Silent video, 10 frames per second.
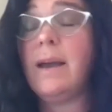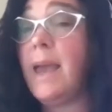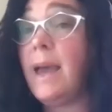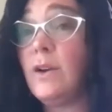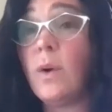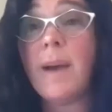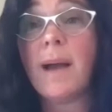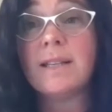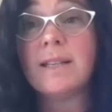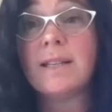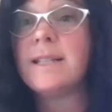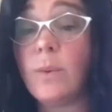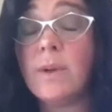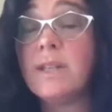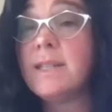Again, going back to that
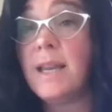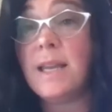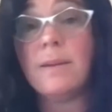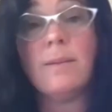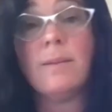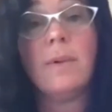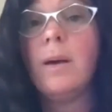slow and steady.